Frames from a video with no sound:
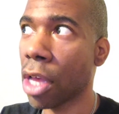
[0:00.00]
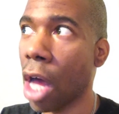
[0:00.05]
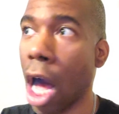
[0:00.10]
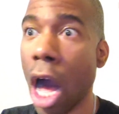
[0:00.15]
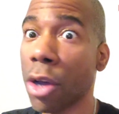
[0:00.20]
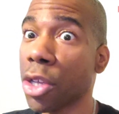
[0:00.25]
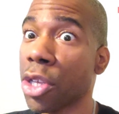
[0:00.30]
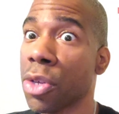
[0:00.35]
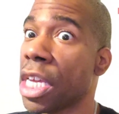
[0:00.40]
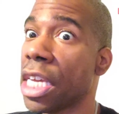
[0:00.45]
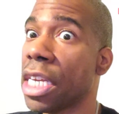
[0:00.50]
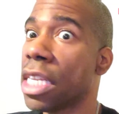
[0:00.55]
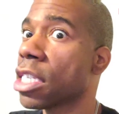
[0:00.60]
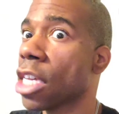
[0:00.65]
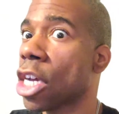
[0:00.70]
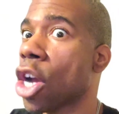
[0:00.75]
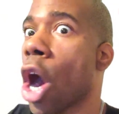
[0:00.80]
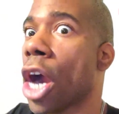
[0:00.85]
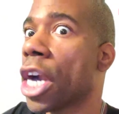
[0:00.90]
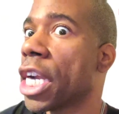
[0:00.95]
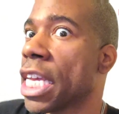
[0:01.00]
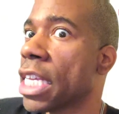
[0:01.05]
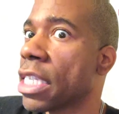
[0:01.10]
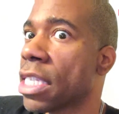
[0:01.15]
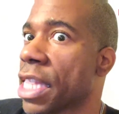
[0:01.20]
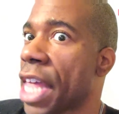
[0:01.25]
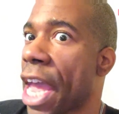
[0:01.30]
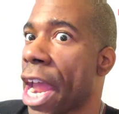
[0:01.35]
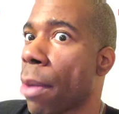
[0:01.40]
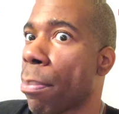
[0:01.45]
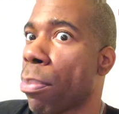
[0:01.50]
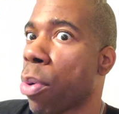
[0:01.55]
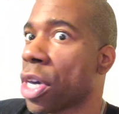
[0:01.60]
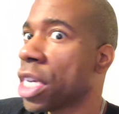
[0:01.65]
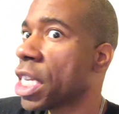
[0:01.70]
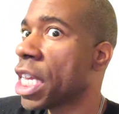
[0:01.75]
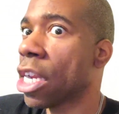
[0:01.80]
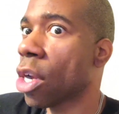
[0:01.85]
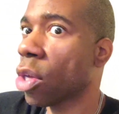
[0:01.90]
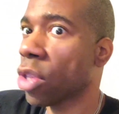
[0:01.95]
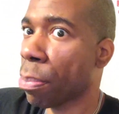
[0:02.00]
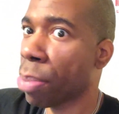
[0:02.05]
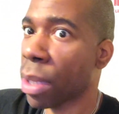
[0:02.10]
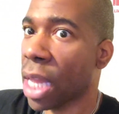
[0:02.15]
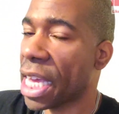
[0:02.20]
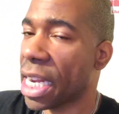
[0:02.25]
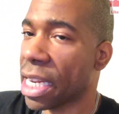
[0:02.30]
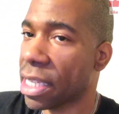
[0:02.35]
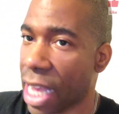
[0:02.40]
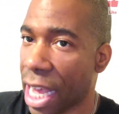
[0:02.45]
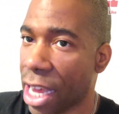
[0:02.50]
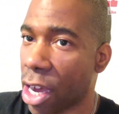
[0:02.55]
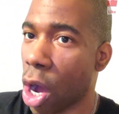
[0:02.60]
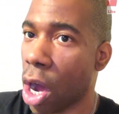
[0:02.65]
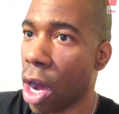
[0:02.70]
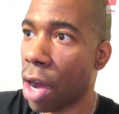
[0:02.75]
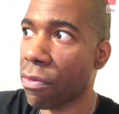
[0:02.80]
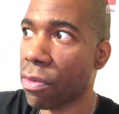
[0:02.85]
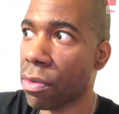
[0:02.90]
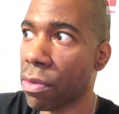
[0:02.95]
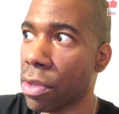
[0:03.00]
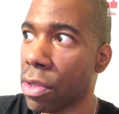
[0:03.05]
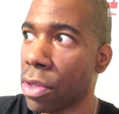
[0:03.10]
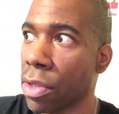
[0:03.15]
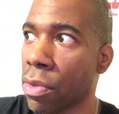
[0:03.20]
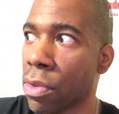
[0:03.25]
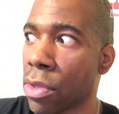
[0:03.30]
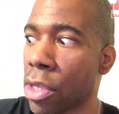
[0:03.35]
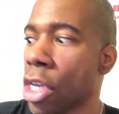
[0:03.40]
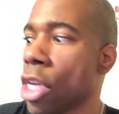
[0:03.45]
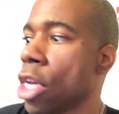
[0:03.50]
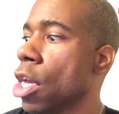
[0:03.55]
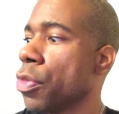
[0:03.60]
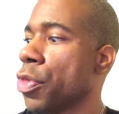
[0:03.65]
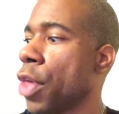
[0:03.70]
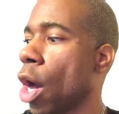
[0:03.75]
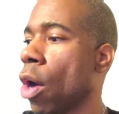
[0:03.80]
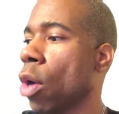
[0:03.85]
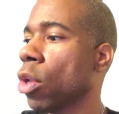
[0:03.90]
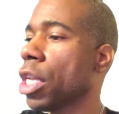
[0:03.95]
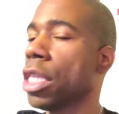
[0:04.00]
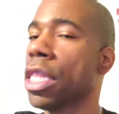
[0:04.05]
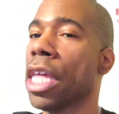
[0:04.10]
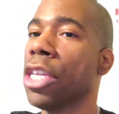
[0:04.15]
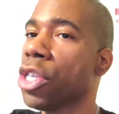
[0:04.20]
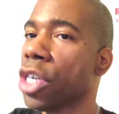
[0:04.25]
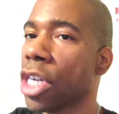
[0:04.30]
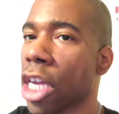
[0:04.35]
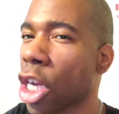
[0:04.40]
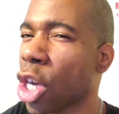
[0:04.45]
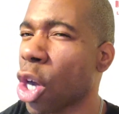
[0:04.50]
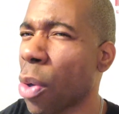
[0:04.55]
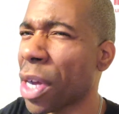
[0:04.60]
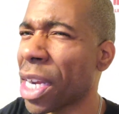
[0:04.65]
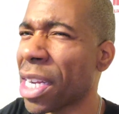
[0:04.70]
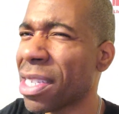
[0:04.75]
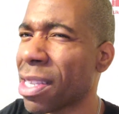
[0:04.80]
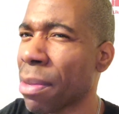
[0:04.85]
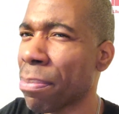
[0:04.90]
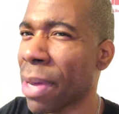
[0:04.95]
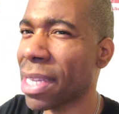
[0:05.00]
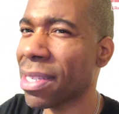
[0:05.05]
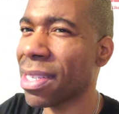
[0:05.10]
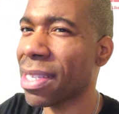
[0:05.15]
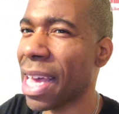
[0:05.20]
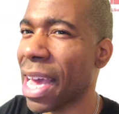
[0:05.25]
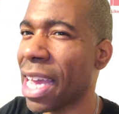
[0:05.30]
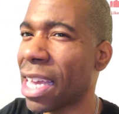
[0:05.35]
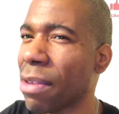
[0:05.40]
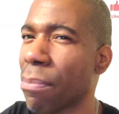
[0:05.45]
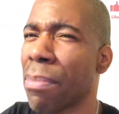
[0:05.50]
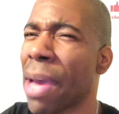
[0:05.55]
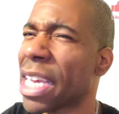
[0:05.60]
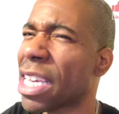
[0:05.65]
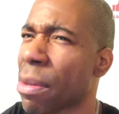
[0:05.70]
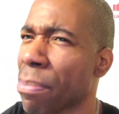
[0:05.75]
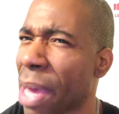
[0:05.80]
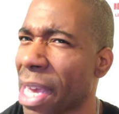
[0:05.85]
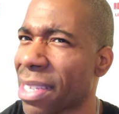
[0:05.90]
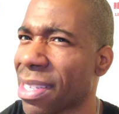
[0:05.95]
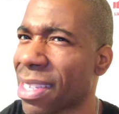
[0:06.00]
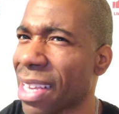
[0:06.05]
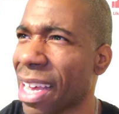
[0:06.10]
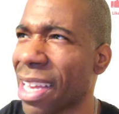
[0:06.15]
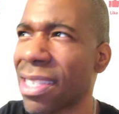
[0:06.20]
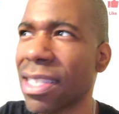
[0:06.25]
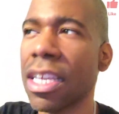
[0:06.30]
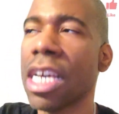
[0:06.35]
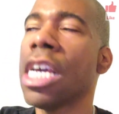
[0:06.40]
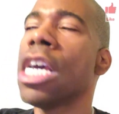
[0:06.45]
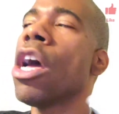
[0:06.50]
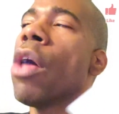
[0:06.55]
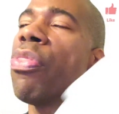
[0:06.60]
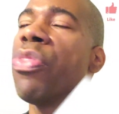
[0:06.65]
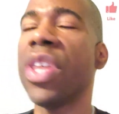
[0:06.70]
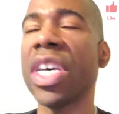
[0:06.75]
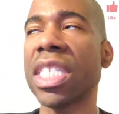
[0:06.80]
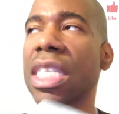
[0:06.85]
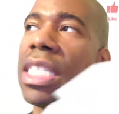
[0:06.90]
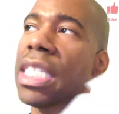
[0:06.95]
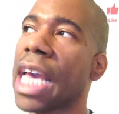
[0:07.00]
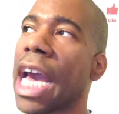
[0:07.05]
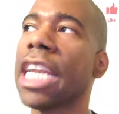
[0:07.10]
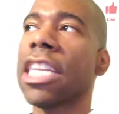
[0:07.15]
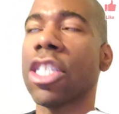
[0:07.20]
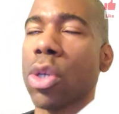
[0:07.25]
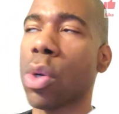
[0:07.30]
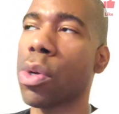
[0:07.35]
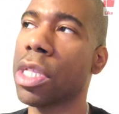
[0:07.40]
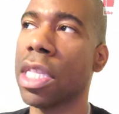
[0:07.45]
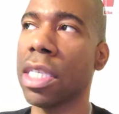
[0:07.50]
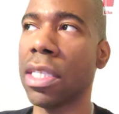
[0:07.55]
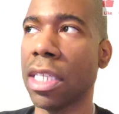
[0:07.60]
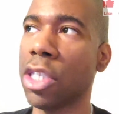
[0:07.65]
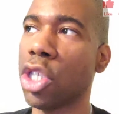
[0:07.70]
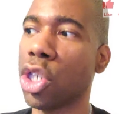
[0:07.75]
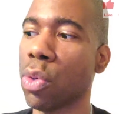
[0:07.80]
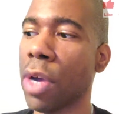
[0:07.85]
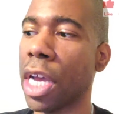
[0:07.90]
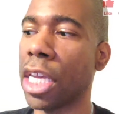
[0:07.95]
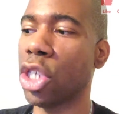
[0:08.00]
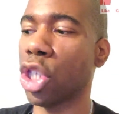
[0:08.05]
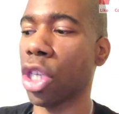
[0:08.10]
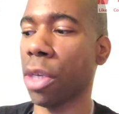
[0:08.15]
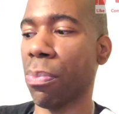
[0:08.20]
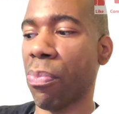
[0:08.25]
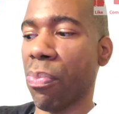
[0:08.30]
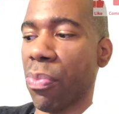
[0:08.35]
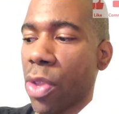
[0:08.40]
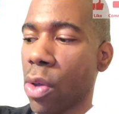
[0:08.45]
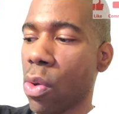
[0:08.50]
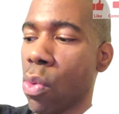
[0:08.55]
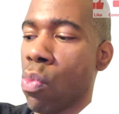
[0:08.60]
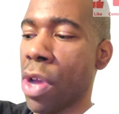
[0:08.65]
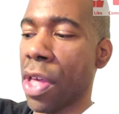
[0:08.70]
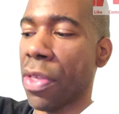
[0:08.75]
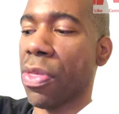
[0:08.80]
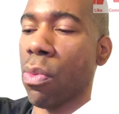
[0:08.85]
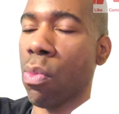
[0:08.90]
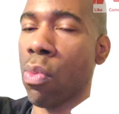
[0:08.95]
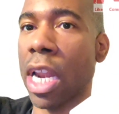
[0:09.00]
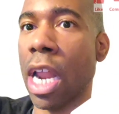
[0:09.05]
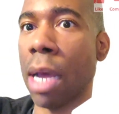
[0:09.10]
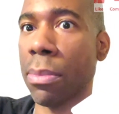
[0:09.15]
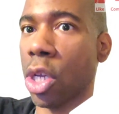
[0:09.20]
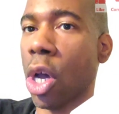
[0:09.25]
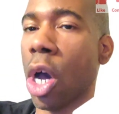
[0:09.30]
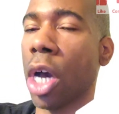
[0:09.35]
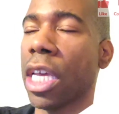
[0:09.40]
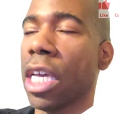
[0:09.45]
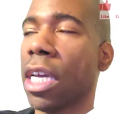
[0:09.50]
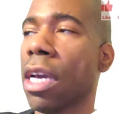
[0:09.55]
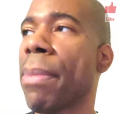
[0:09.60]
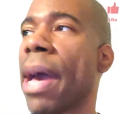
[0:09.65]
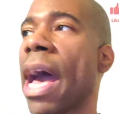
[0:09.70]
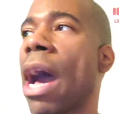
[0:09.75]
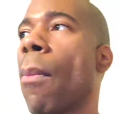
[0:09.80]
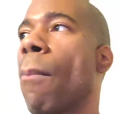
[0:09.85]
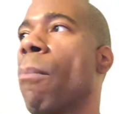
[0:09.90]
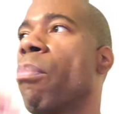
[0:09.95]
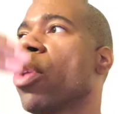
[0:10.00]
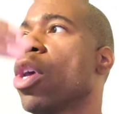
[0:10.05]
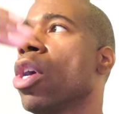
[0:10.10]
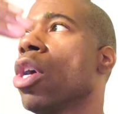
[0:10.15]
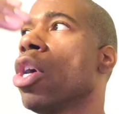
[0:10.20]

All you need is a car to get to the airport to get on the plane and take off. The only thing you're going to go in is a Mustang. Make it make sense. This is kind of sort of the situation with what I'm talking about.